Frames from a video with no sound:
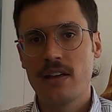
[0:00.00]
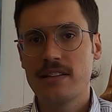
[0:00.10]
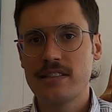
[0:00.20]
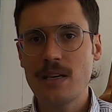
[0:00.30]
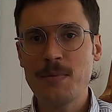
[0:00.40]

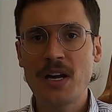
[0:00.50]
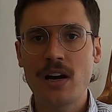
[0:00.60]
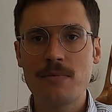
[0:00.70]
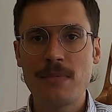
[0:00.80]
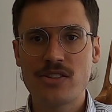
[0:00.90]
The
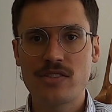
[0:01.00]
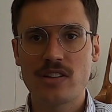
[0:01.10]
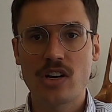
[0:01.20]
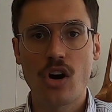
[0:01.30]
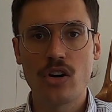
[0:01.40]
CPI measures
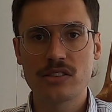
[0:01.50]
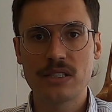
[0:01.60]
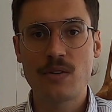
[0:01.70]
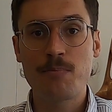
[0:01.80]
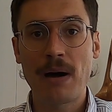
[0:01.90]
the cost
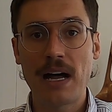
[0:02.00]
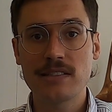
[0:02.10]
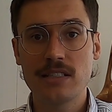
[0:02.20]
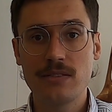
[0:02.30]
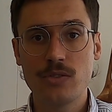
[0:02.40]
of a
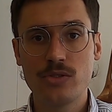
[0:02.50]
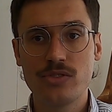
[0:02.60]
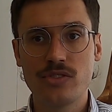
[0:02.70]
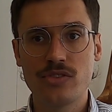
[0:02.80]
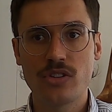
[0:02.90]
basket of
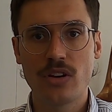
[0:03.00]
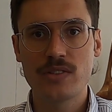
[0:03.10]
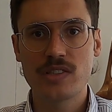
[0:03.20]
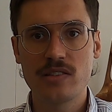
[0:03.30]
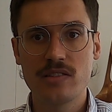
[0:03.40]
goods and
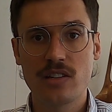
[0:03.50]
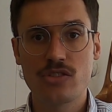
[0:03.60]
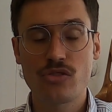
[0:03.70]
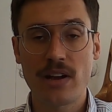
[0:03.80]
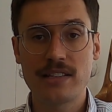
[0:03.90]
services that
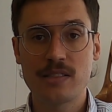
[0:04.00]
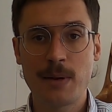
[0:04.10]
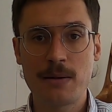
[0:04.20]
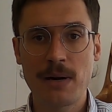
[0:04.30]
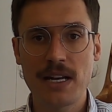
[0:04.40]
Australians
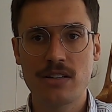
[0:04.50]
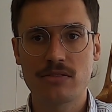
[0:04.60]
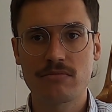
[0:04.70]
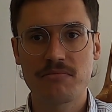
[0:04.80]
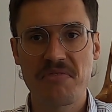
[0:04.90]
spend money on,